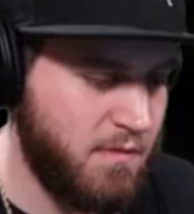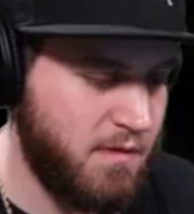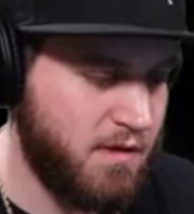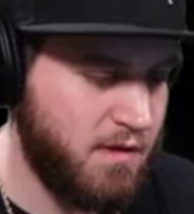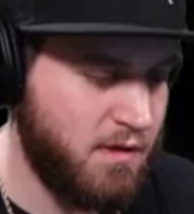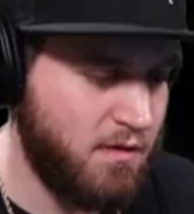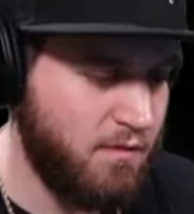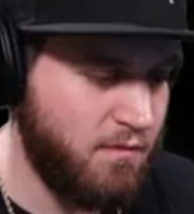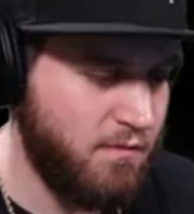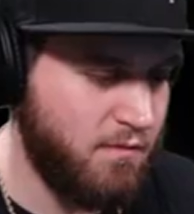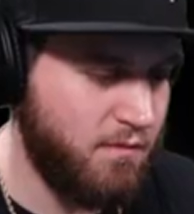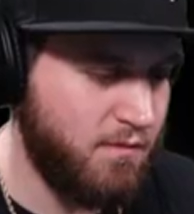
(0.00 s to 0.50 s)

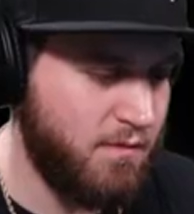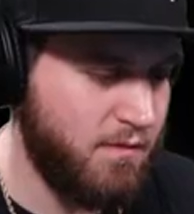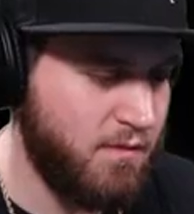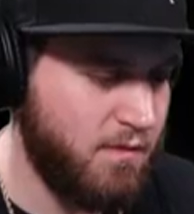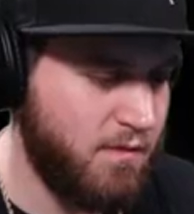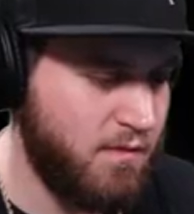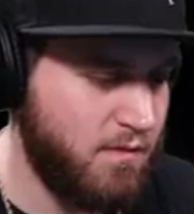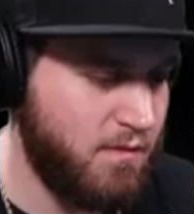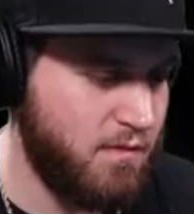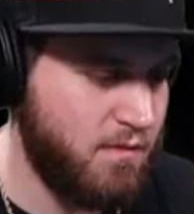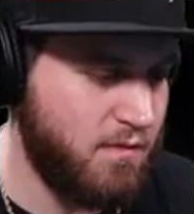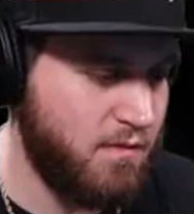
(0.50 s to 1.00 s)
So,
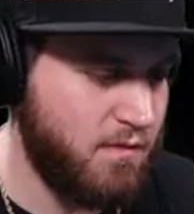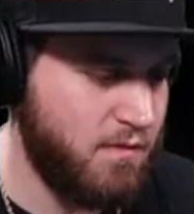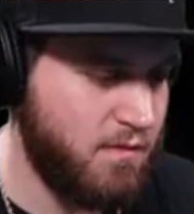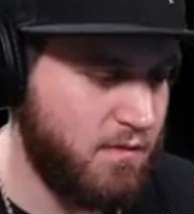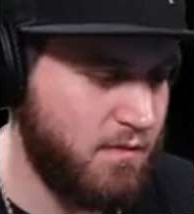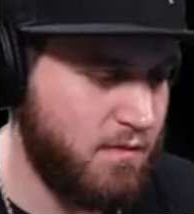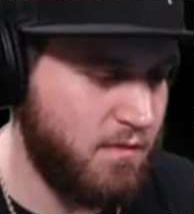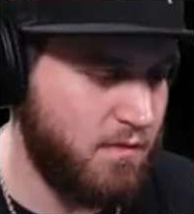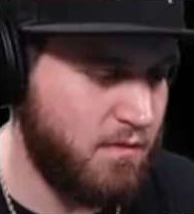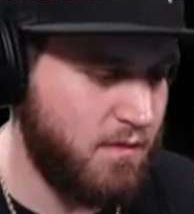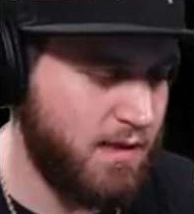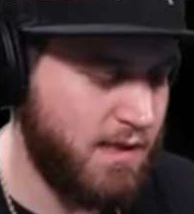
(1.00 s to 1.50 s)

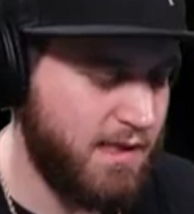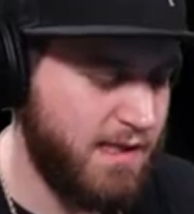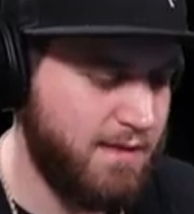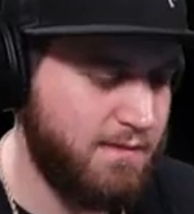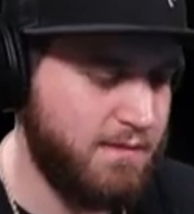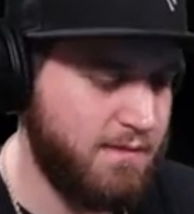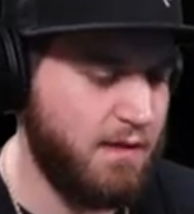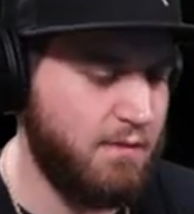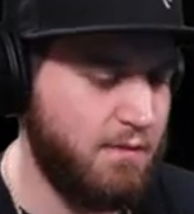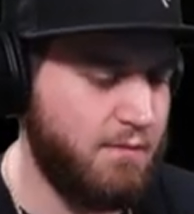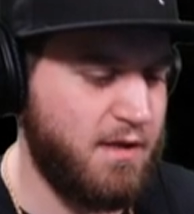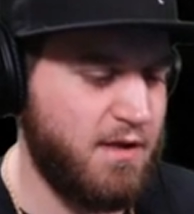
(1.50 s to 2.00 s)
it
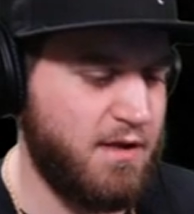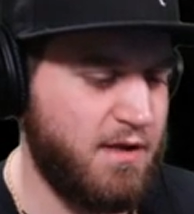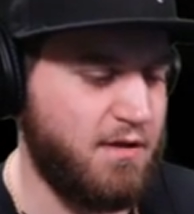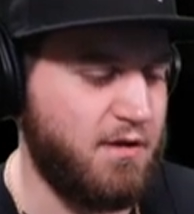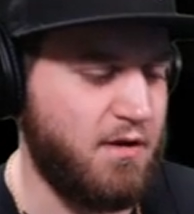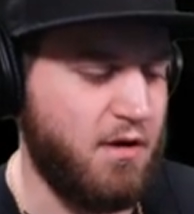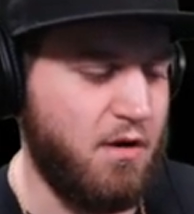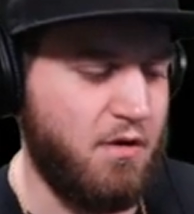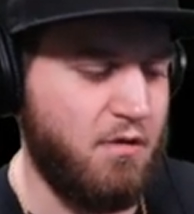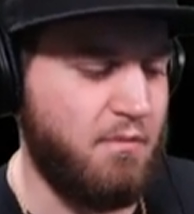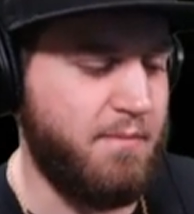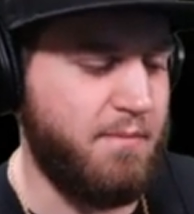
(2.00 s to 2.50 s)
seems like we just
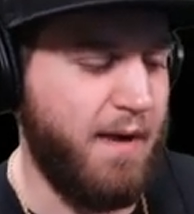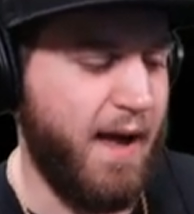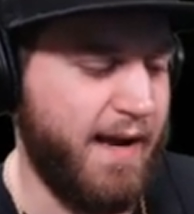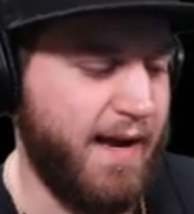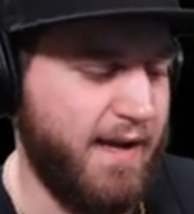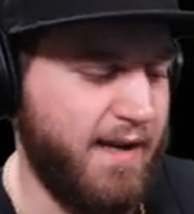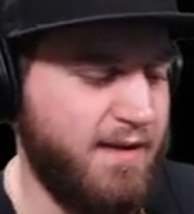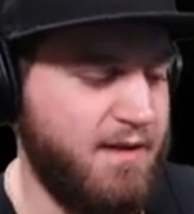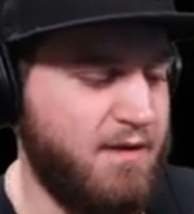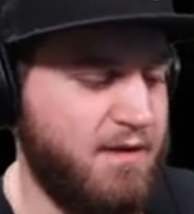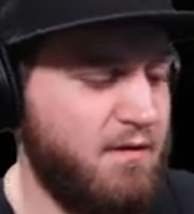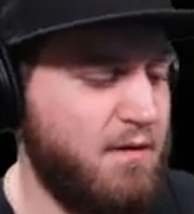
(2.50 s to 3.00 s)
go
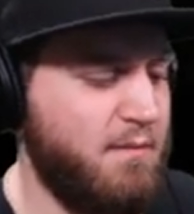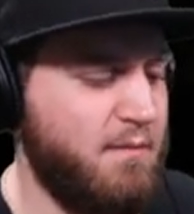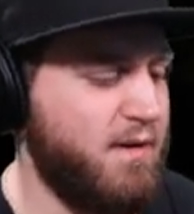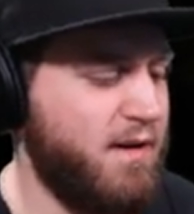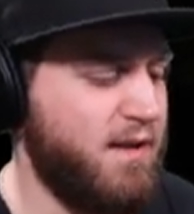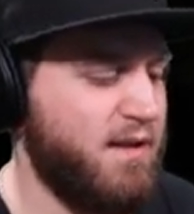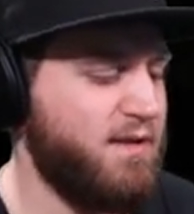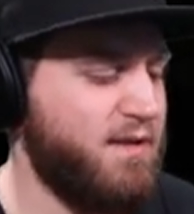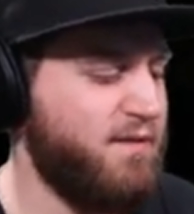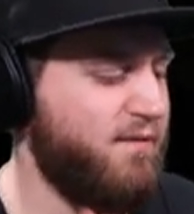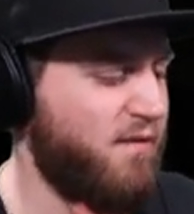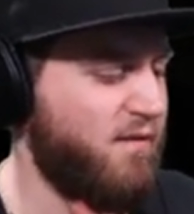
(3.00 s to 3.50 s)
back into it, but
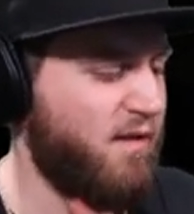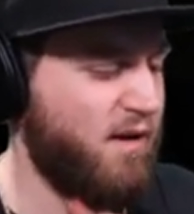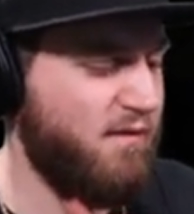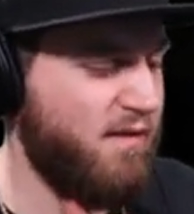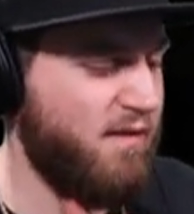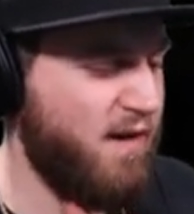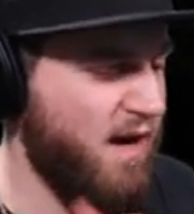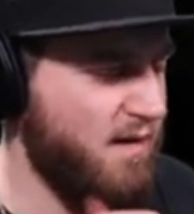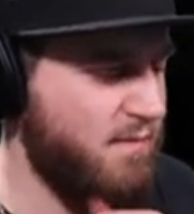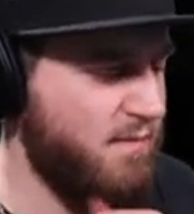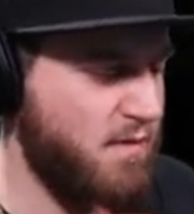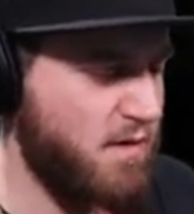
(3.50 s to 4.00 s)
it's free
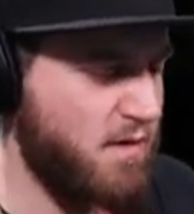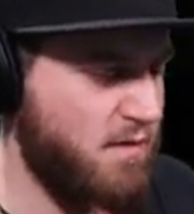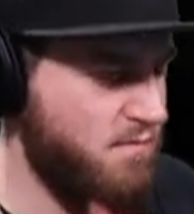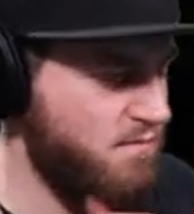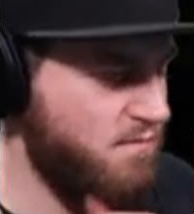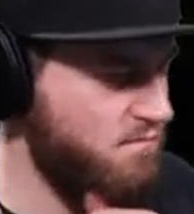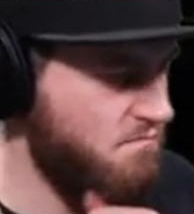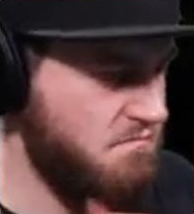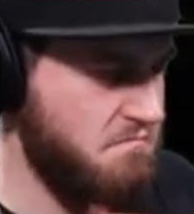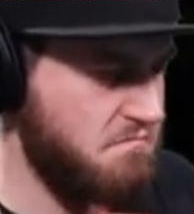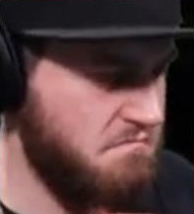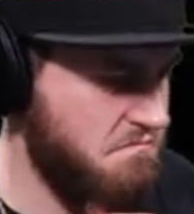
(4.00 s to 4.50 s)
ride mode.